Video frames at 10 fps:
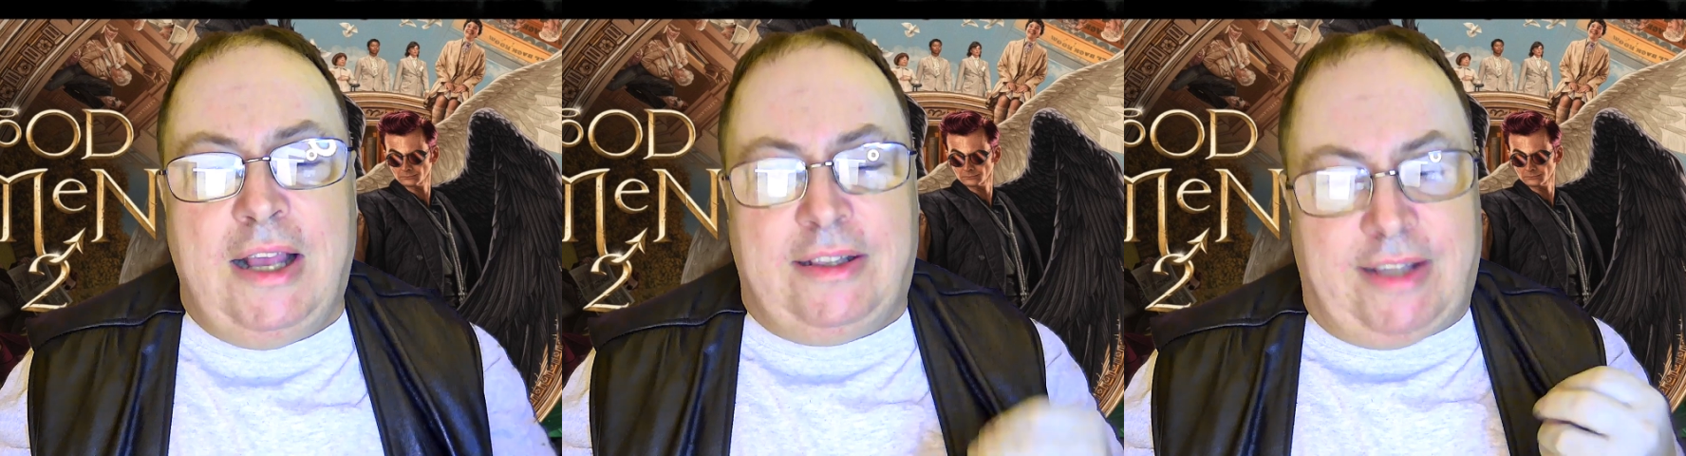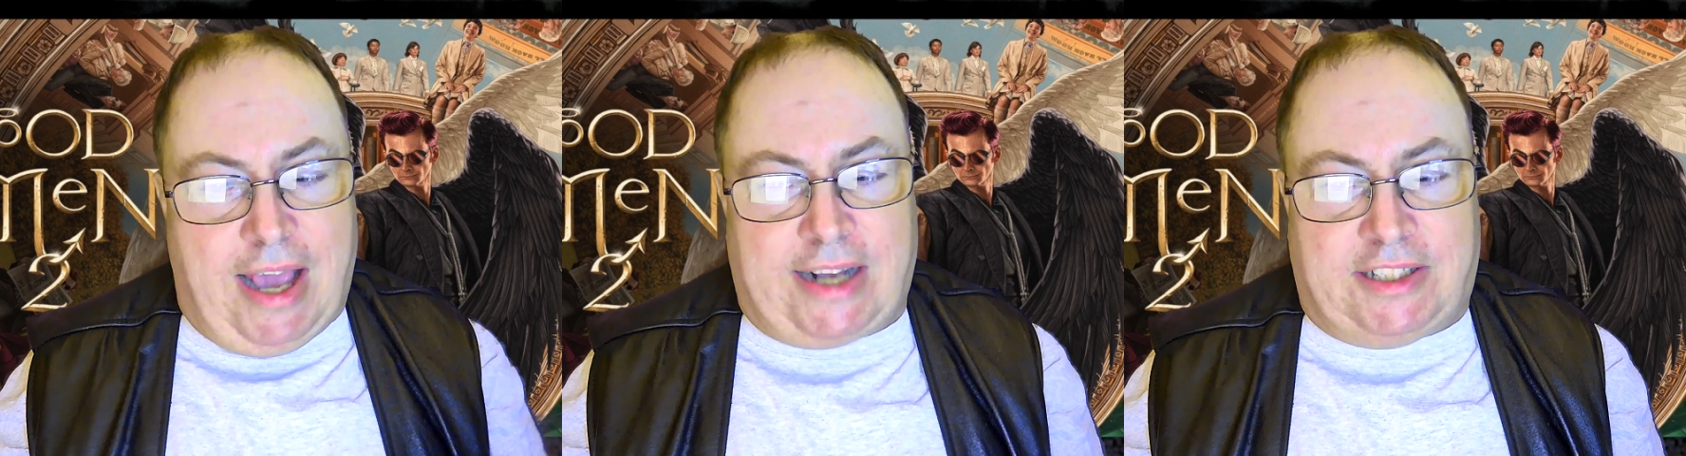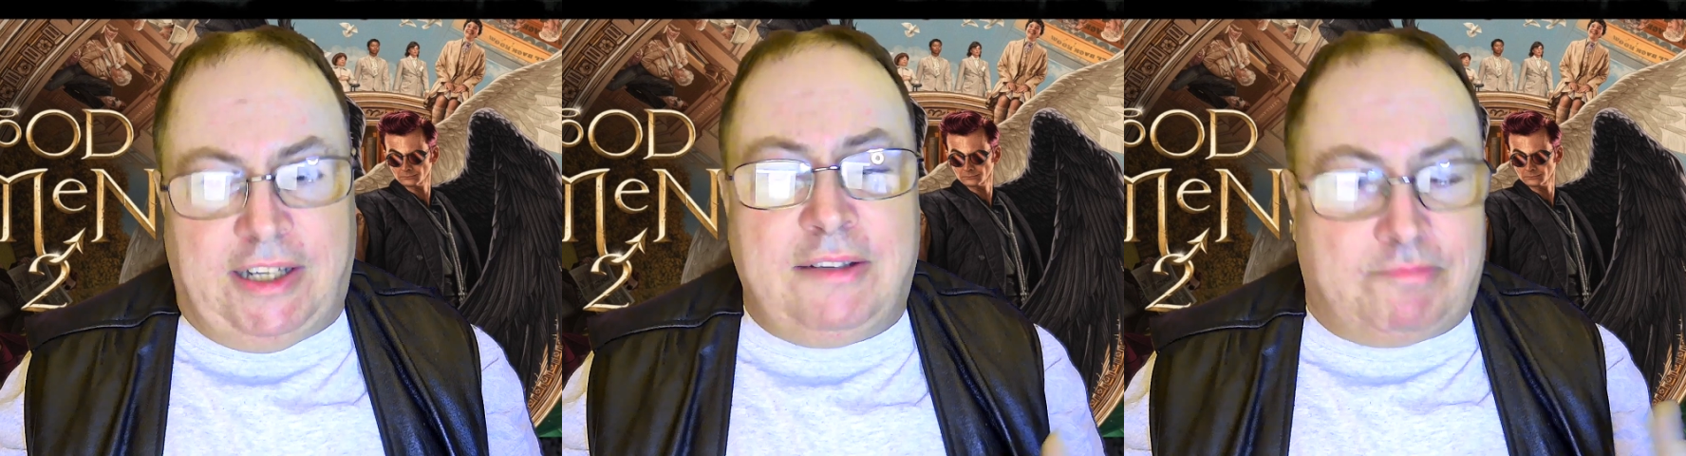Speaker 1: The
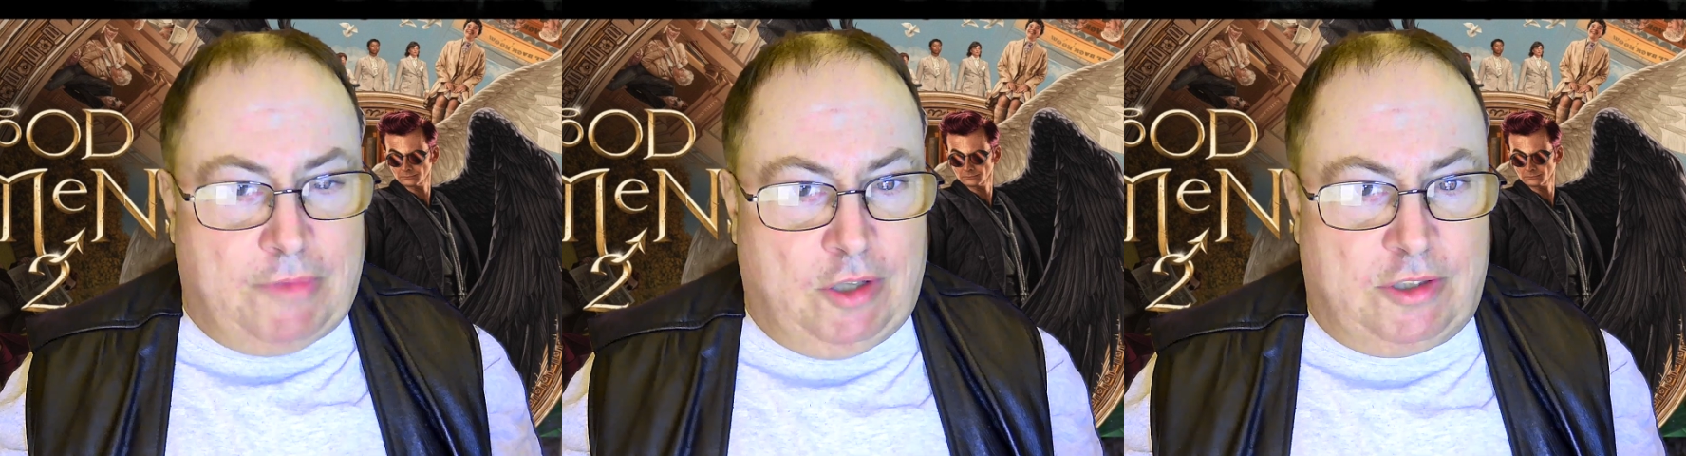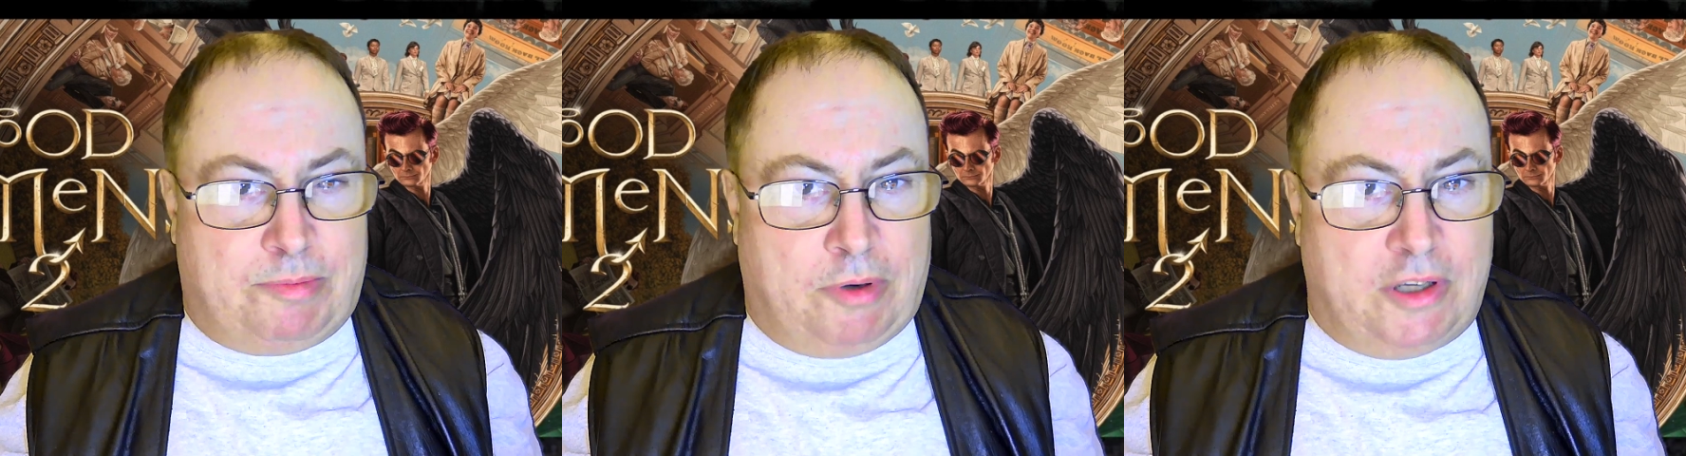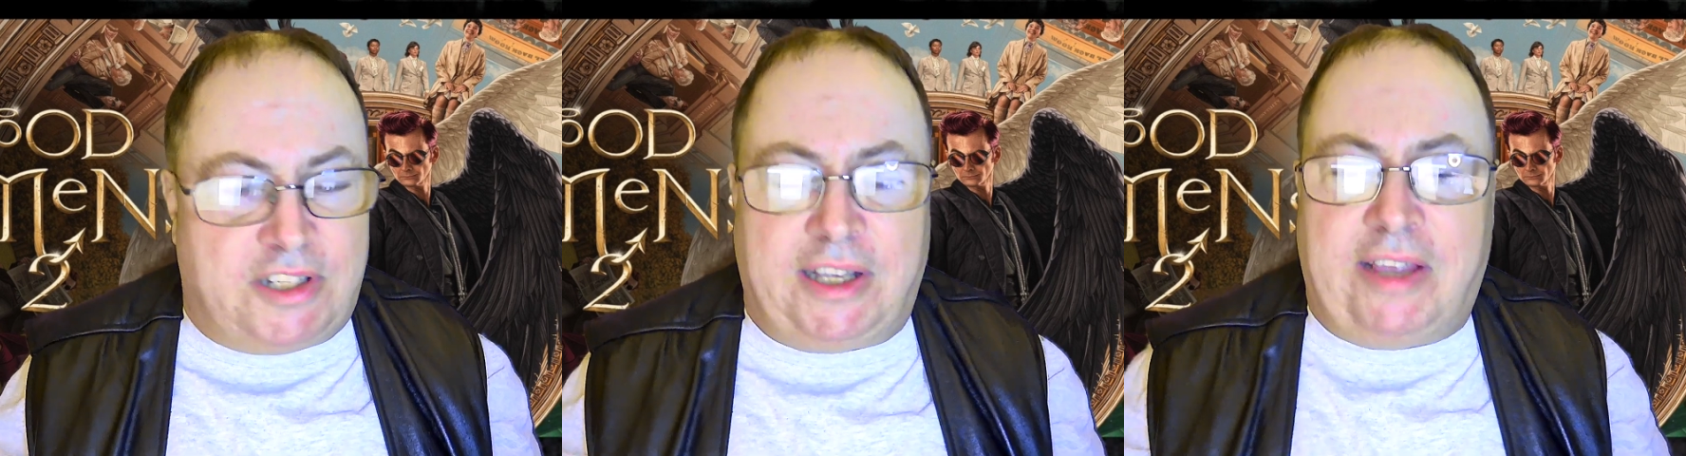acting,
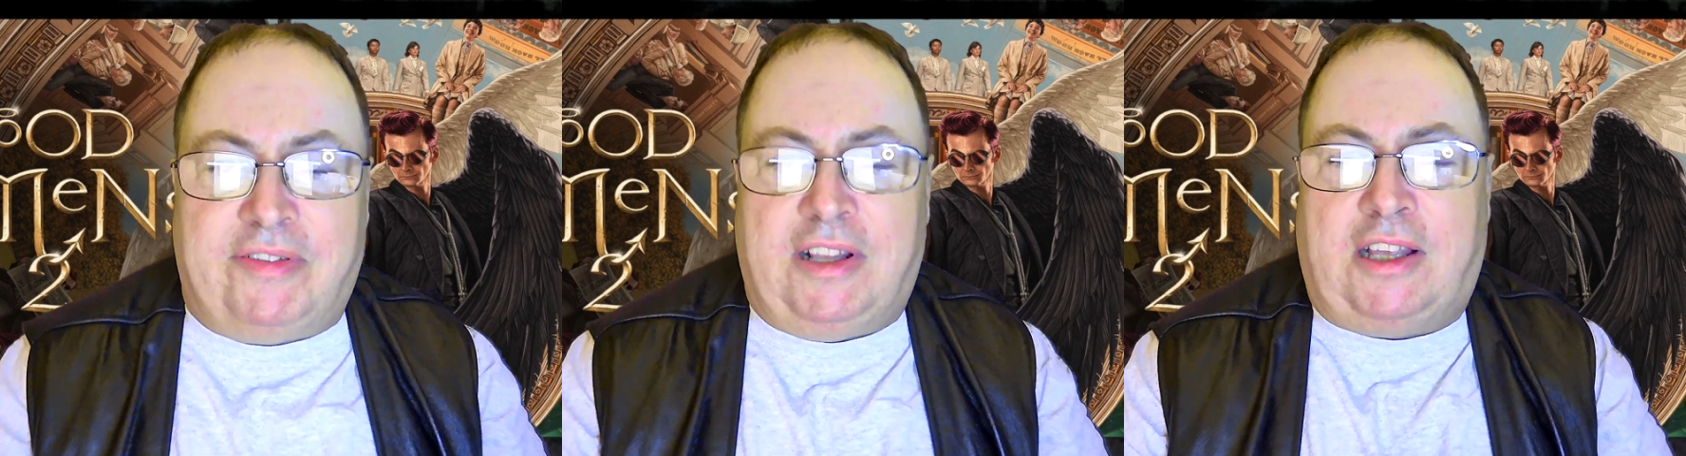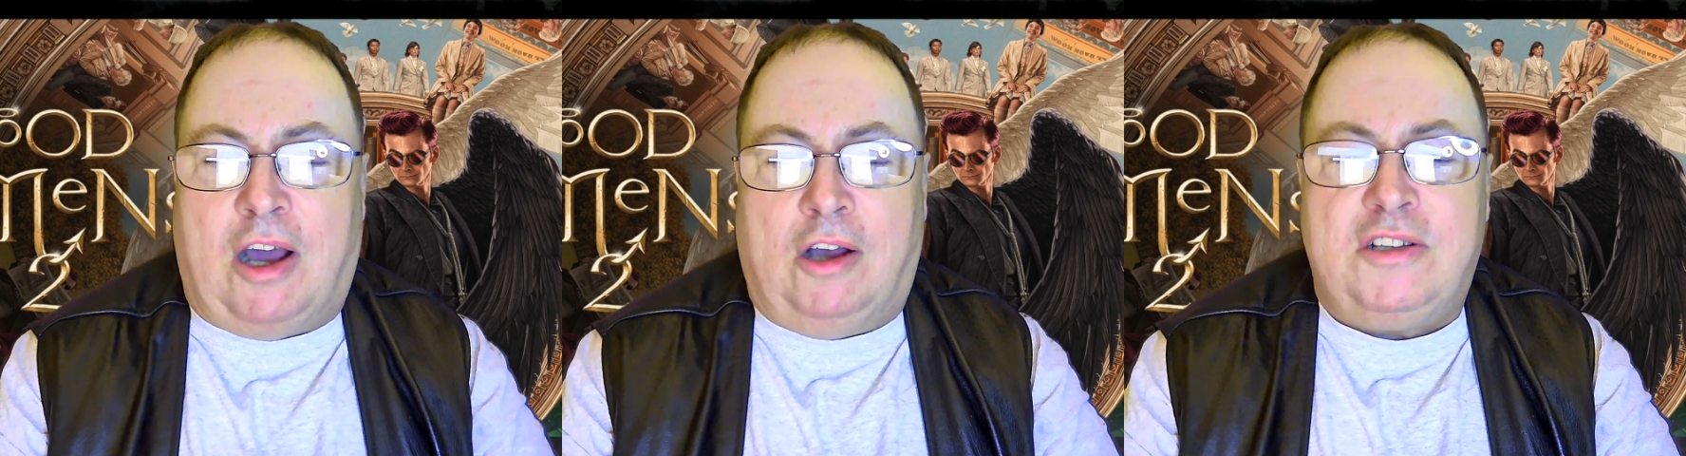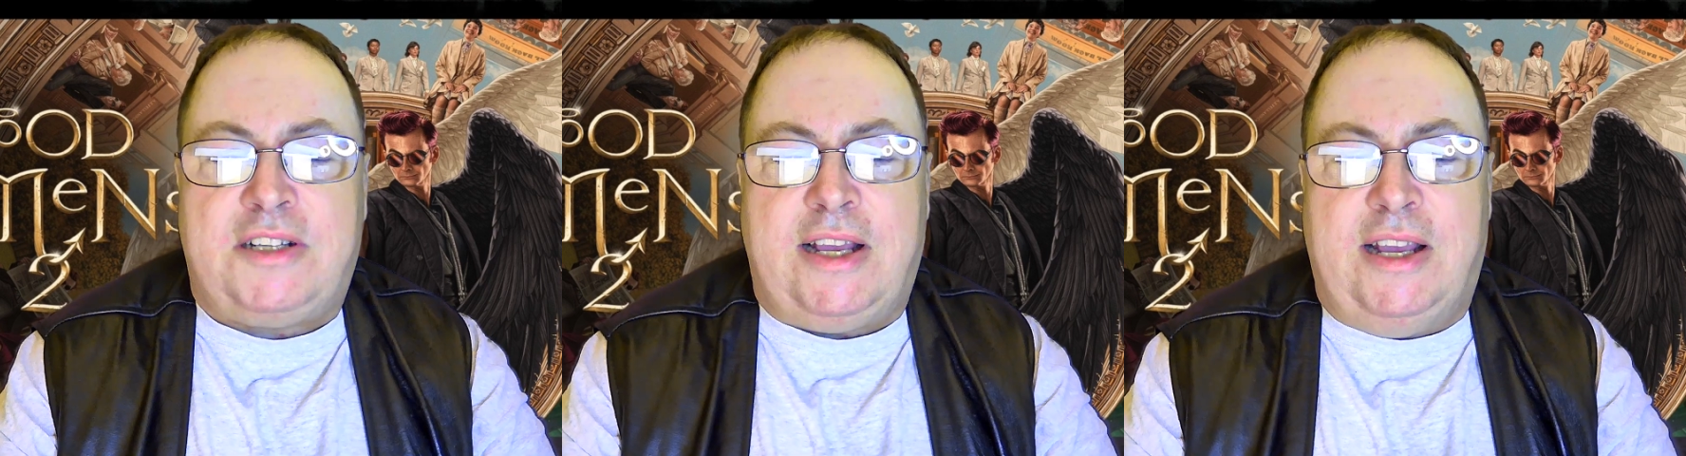unsurprising given the
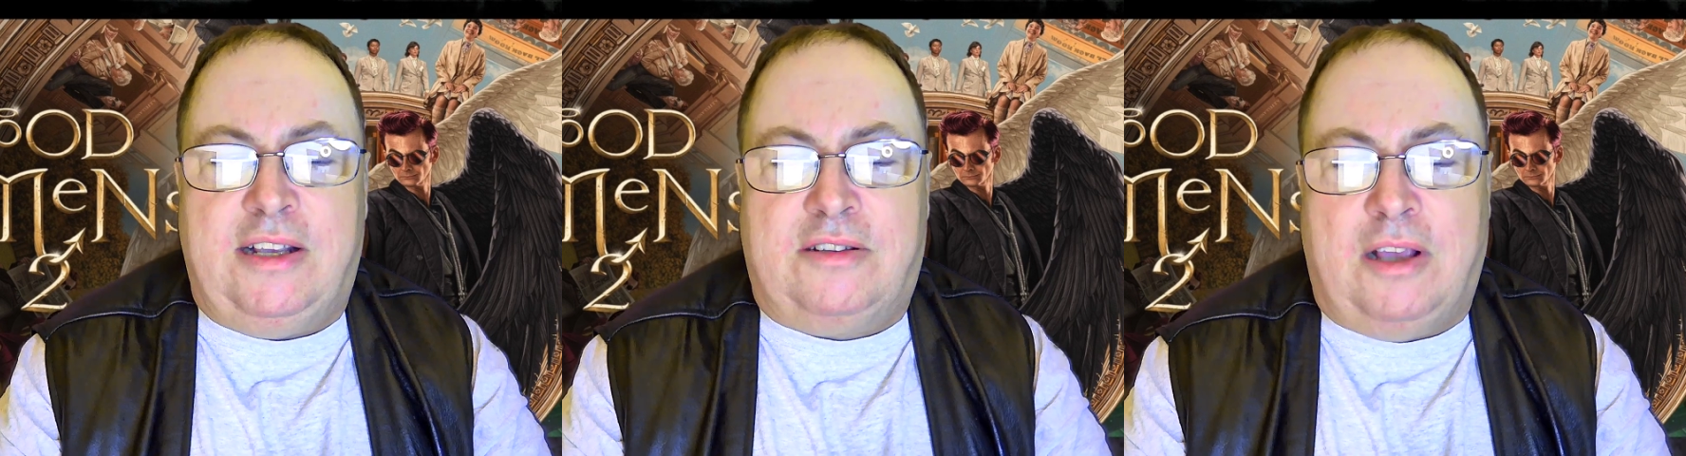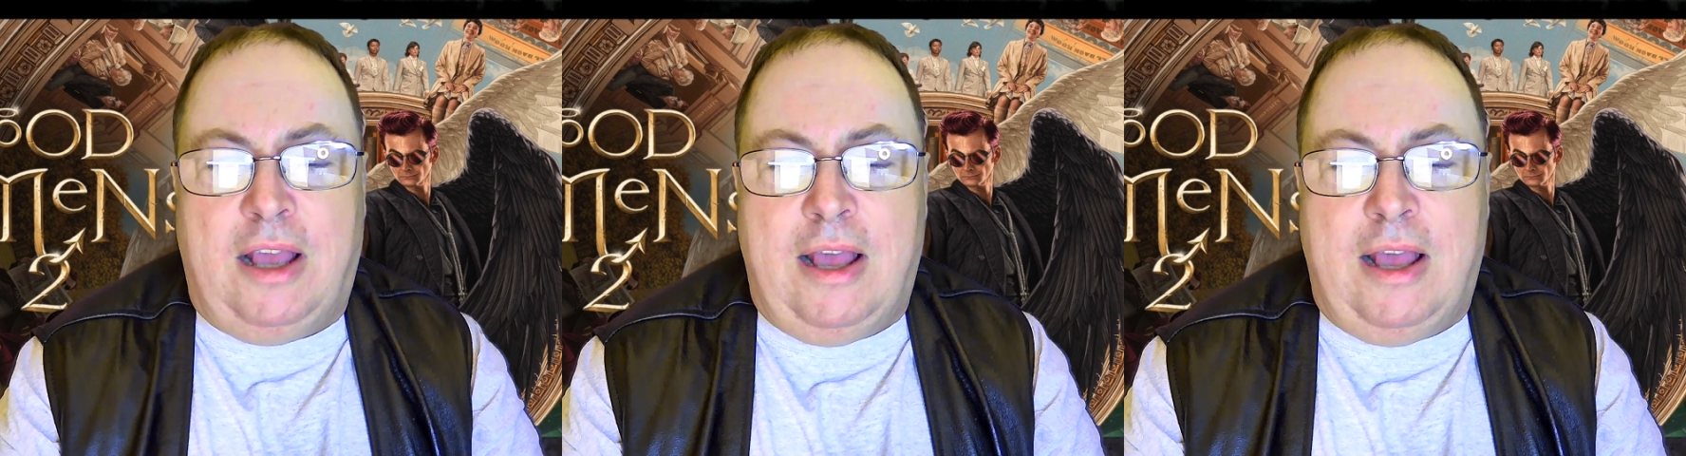cast, is